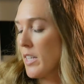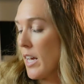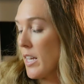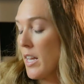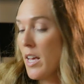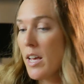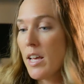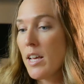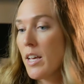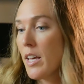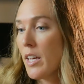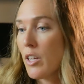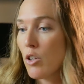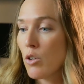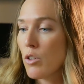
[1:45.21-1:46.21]
said,
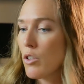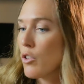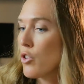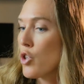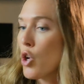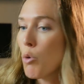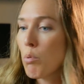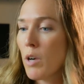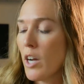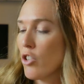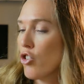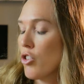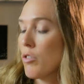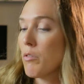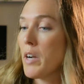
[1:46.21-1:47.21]
"You know, there's no
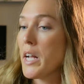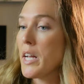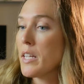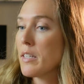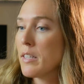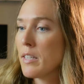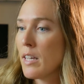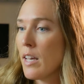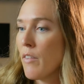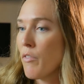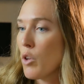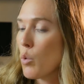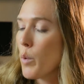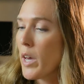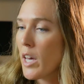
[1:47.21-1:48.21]
pressure to race. If
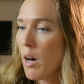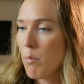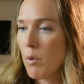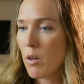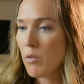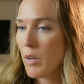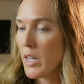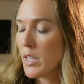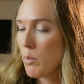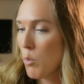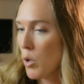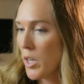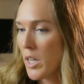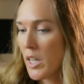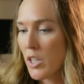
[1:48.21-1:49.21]
you wake up on race
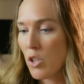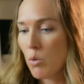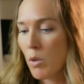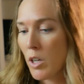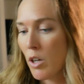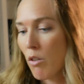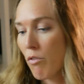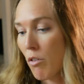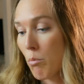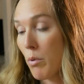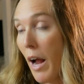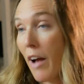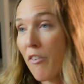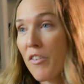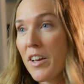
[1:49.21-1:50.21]
morning and you wanna go for
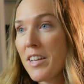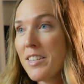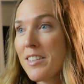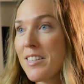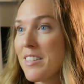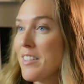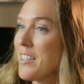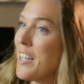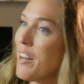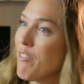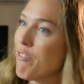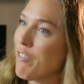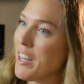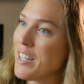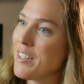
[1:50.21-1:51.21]
breakfast instead
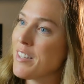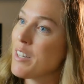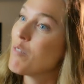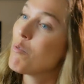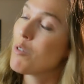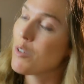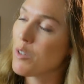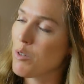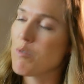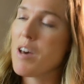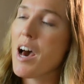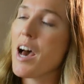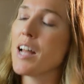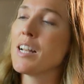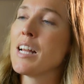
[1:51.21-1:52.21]
of racing, we'll do
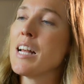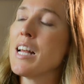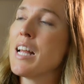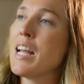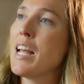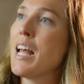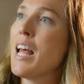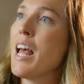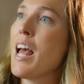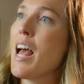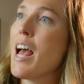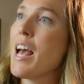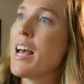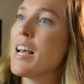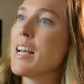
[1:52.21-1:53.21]
that."
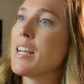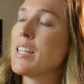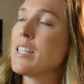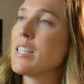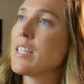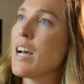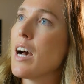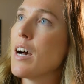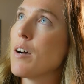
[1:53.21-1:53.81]
And